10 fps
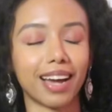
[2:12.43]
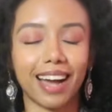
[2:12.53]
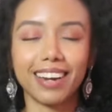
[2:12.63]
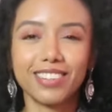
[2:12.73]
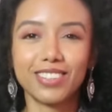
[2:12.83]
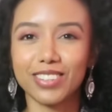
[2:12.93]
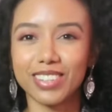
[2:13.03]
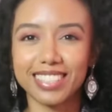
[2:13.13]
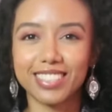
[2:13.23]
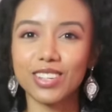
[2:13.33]
I don't
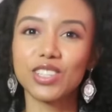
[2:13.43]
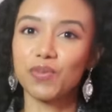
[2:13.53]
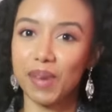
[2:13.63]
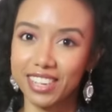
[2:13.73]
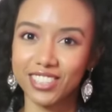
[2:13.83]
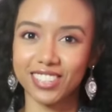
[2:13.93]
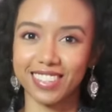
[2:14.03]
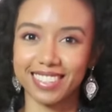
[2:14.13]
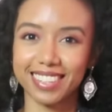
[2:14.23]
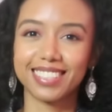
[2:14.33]
know, it's so
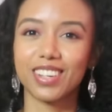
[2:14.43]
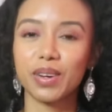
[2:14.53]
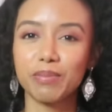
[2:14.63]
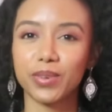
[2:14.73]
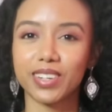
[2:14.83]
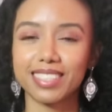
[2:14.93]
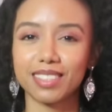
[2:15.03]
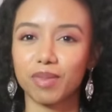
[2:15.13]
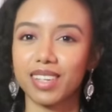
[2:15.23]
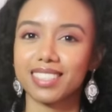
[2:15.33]
special. It's so
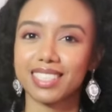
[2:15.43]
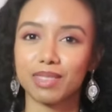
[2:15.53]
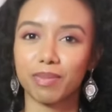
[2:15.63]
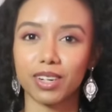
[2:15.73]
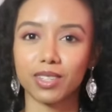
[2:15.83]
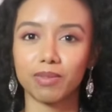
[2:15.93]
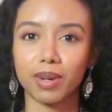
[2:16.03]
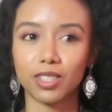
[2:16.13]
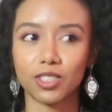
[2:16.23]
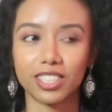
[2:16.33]
important because it's part of
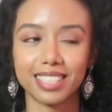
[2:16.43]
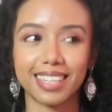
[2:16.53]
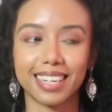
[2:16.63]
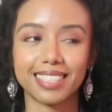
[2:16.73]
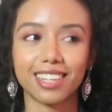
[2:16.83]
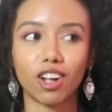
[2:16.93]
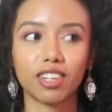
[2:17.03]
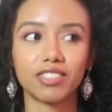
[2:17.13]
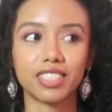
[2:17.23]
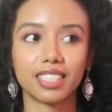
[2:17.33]
my journey. It's all
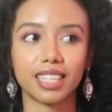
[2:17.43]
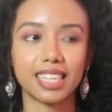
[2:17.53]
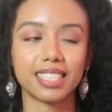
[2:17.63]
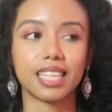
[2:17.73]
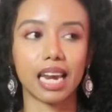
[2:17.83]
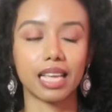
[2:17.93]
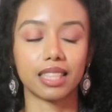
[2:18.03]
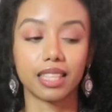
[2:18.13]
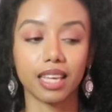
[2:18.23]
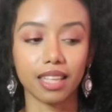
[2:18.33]
of the things that I
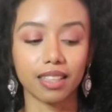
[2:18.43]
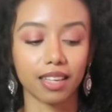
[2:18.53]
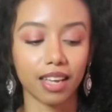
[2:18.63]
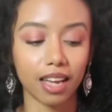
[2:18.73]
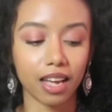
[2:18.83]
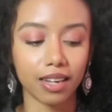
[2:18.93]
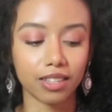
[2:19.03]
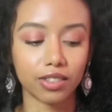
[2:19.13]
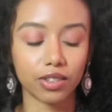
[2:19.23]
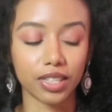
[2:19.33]
did
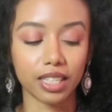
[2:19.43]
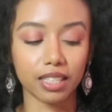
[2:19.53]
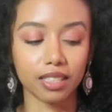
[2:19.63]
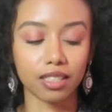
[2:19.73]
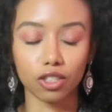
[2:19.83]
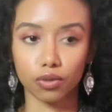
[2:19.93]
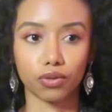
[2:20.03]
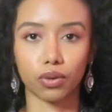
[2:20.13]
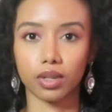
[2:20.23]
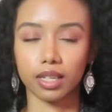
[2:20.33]
during this
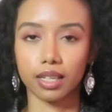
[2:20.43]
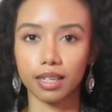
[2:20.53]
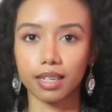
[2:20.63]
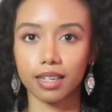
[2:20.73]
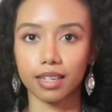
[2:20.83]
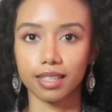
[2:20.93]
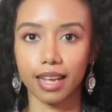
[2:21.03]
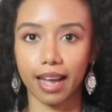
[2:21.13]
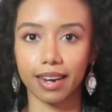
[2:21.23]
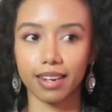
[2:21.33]
fourth year
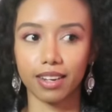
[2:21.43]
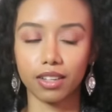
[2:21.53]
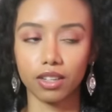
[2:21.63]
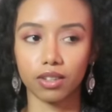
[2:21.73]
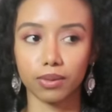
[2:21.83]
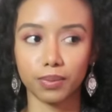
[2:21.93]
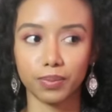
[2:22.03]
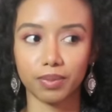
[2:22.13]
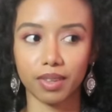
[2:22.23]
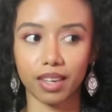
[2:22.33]
that, you know,
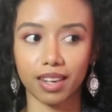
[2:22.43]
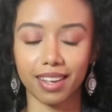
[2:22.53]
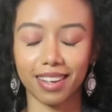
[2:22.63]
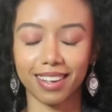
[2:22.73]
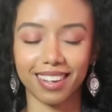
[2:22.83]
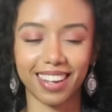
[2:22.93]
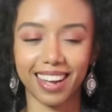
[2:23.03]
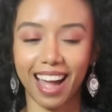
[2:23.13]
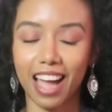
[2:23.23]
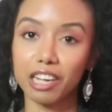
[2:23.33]

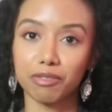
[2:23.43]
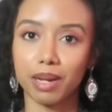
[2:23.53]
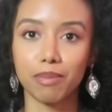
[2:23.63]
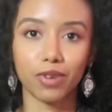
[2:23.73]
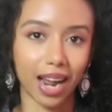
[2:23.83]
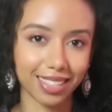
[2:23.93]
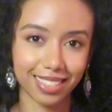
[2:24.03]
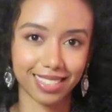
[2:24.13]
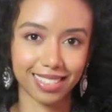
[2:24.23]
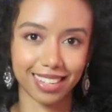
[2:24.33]
I have been
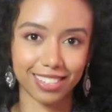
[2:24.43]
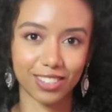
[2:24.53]
practicing.